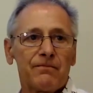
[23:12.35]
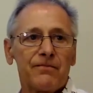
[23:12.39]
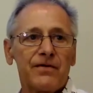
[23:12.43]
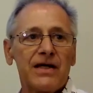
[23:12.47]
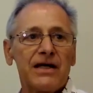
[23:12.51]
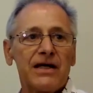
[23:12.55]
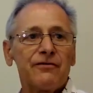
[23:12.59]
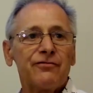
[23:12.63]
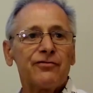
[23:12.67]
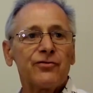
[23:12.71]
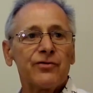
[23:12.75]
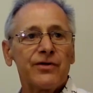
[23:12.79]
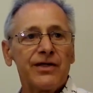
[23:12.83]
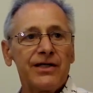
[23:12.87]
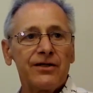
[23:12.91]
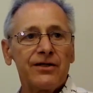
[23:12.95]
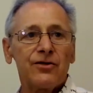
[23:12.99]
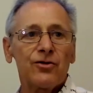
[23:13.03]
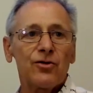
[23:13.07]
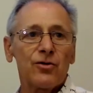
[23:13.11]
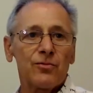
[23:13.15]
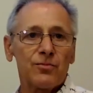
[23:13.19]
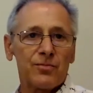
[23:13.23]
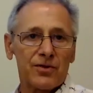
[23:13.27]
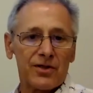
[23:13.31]
We have to
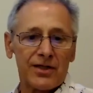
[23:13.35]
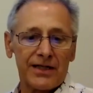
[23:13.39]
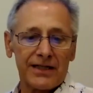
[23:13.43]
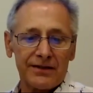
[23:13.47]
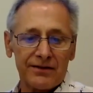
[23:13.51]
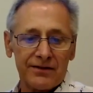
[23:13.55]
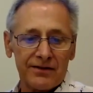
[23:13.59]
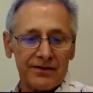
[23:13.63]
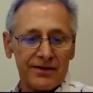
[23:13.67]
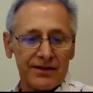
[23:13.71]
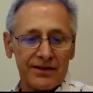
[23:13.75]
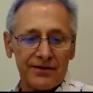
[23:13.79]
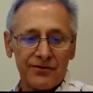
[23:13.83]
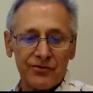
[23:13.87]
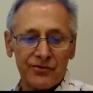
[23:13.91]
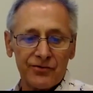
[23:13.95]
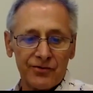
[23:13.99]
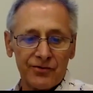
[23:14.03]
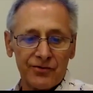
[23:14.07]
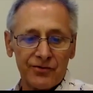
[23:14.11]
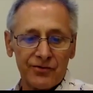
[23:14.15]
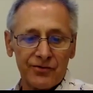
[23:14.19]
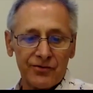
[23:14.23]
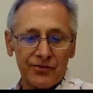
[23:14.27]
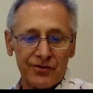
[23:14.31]
incorporate it into
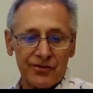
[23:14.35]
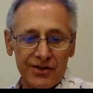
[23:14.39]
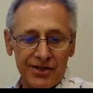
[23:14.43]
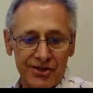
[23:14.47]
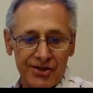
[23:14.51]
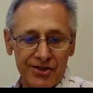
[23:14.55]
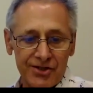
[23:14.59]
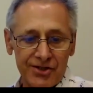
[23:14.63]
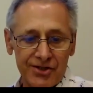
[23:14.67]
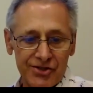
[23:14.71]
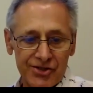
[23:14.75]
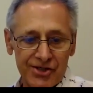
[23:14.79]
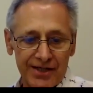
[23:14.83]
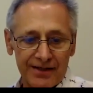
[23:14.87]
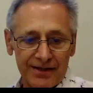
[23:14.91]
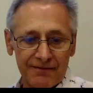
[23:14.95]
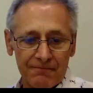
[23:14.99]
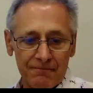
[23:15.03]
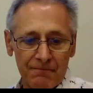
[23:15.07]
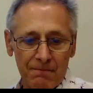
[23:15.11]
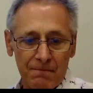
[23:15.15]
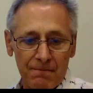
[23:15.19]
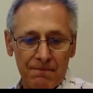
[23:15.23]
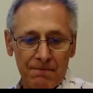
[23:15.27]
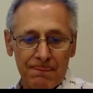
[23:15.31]
teaching
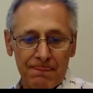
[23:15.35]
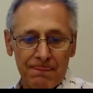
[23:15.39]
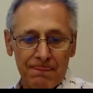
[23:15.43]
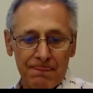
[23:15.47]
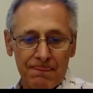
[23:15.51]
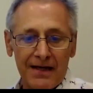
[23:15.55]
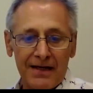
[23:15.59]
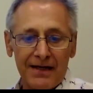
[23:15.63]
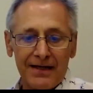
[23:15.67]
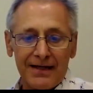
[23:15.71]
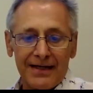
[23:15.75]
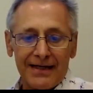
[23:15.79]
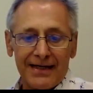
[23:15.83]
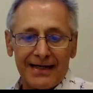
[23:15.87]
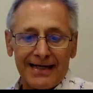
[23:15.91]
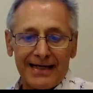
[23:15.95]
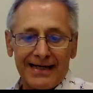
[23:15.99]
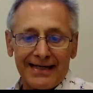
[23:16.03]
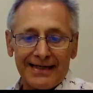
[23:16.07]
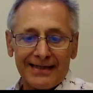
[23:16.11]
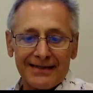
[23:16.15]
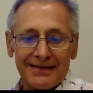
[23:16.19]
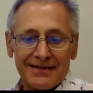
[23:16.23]
and